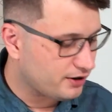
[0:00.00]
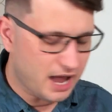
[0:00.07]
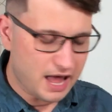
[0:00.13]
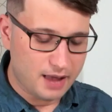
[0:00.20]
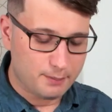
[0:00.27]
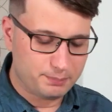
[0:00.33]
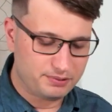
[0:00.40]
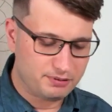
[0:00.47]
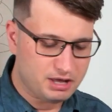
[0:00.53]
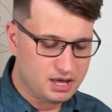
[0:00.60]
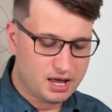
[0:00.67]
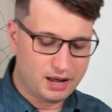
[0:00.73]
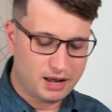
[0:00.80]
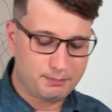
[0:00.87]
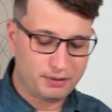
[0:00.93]
happy
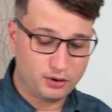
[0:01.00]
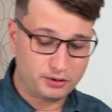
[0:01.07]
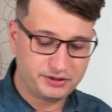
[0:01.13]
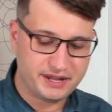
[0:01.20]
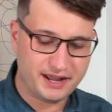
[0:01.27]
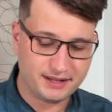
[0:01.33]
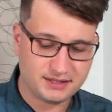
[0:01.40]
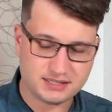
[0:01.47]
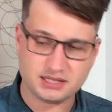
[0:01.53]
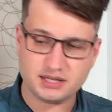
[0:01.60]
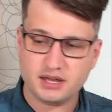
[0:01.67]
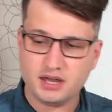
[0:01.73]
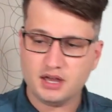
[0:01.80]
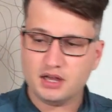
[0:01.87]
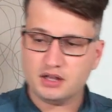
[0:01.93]
about that.
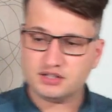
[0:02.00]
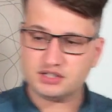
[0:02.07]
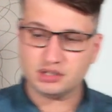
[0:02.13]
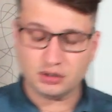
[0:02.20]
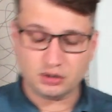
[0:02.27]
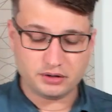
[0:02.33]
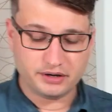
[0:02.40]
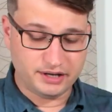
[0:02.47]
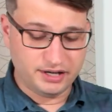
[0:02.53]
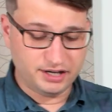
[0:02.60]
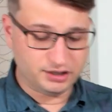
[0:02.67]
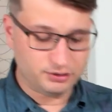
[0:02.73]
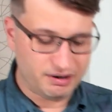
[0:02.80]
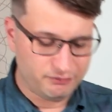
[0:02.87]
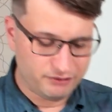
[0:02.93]
So here
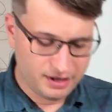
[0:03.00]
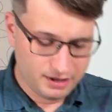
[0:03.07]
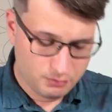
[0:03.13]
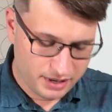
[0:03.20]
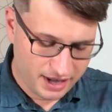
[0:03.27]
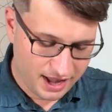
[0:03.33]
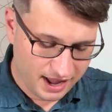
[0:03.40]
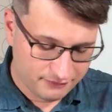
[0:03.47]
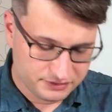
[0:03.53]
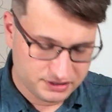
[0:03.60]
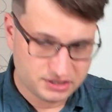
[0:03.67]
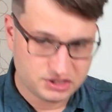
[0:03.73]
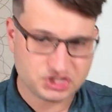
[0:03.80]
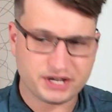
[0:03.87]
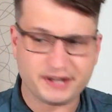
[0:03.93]
we have the
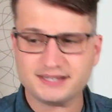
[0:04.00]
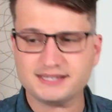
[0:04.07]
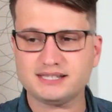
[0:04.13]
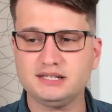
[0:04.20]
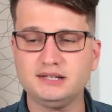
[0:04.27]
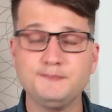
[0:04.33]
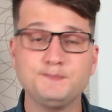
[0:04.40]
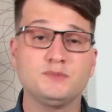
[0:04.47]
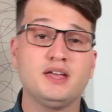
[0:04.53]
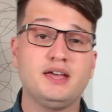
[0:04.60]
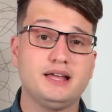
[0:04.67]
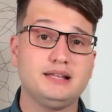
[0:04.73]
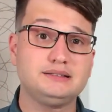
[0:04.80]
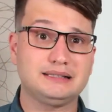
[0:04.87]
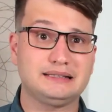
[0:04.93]
chassis. In
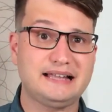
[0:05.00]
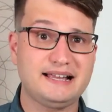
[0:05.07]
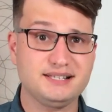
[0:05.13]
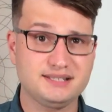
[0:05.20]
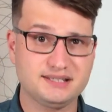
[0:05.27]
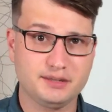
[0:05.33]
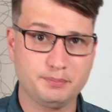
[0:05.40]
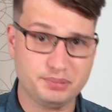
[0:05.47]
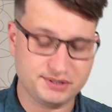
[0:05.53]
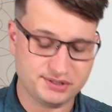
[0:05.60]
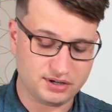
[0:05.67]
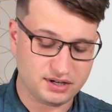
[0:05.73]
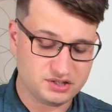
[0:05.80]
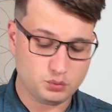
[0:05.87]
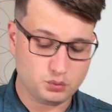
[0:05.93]
the last
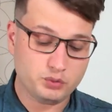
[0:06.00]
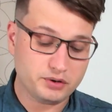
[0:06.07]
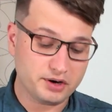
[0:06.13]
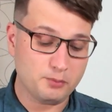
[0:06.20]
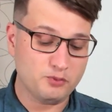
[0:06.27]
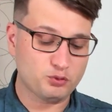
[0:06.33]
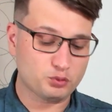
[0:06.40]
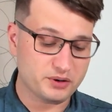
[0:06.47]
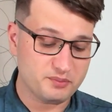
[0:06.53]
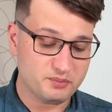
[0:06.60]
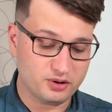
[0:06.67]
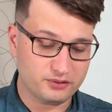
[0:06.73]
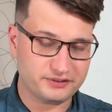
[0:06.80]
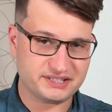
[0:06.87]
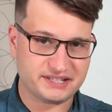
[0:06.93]
episode we
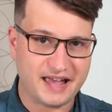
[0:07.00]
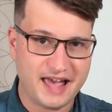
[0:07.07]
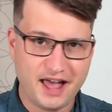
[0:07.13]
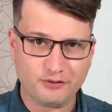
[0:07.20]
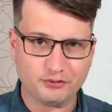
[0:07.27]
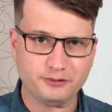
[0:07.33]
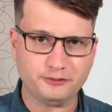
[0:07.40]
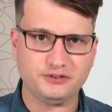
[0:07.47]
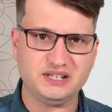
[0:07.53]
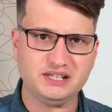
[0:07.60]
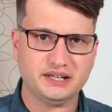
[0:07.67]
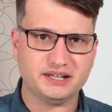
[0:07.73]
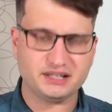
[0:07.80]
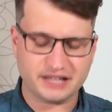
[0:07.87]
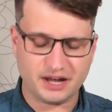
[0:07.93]
removed everything
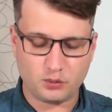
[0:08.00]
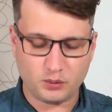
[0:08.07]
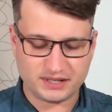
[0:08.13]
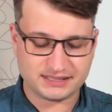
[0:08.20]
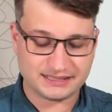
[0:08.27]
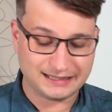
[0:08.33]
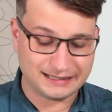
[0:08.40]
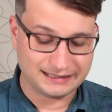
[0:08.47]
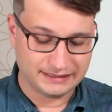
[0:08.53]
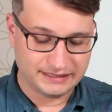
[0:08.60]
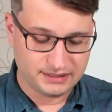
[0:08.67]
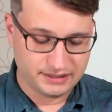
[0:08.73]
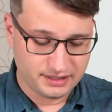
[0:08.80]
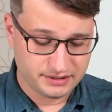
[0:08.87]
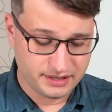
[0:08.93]
and I was
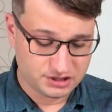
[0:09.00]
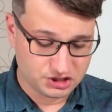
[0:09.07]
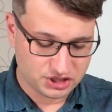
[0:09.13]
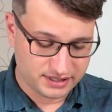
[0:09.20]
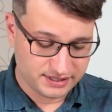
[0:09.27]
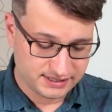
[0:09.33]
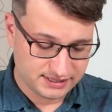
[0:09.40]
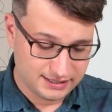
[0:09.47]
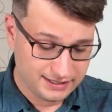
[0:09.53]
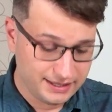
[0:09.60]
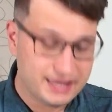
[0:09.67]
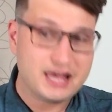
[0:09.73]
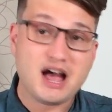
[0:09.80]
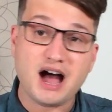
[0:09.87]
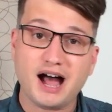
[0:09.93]
cleaning the chassis.
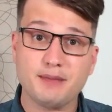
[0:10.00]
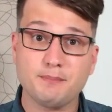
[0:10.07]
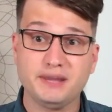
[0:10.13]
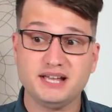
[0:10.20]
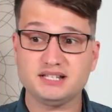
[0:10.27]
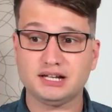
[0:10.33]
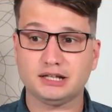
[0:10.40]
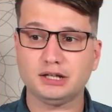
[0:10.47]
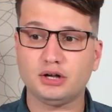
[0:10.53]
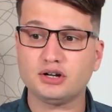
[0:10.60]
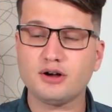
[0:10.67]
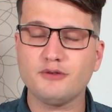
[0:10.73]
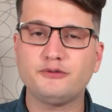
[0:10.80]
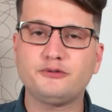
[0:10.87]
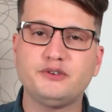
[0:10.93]
I made a lot
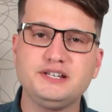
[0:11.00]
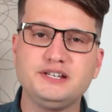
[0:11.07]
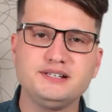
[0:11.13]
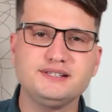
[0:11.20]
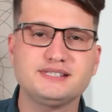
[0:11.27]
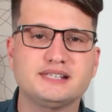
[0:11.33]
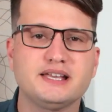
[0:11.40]
of things